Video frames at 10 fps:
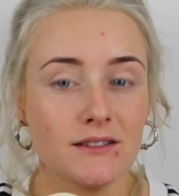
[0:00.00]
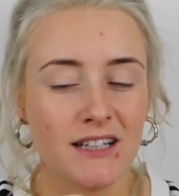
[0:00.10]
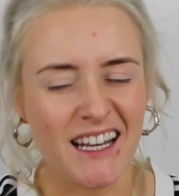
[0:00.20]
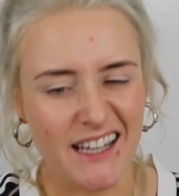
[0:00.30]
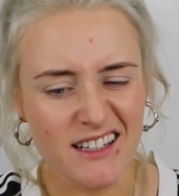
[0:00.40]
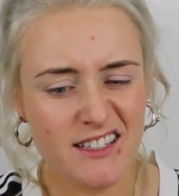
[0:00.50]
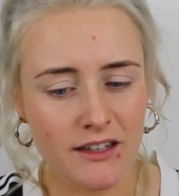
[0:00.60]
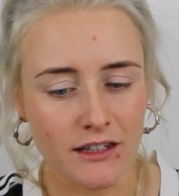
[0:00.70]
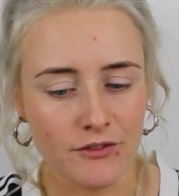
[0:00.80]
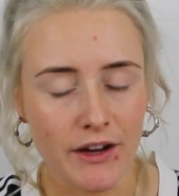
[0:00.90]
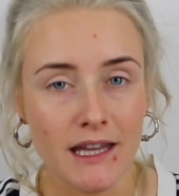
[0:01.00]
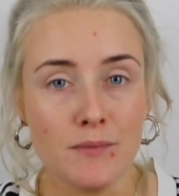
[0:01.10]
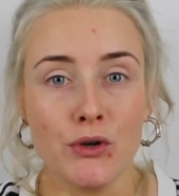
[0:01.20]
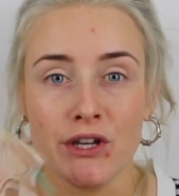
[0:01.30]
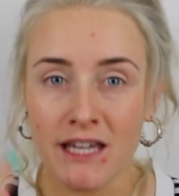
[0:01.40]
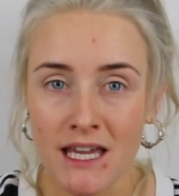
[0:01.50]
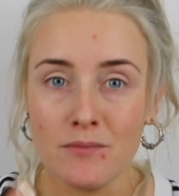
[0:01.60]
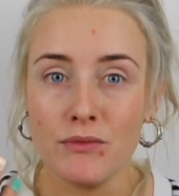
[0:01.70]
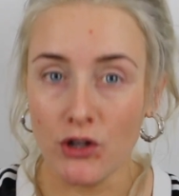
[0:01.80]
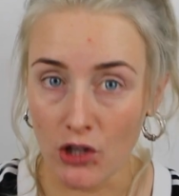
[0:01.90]
kind of instantly really, but you
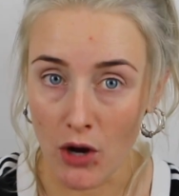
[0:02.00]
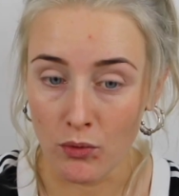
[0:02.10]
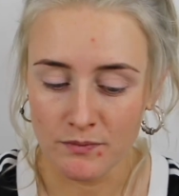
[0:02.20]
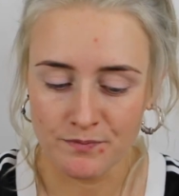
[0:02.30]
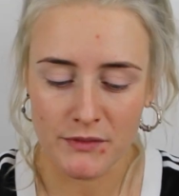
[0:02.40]
keep the glow.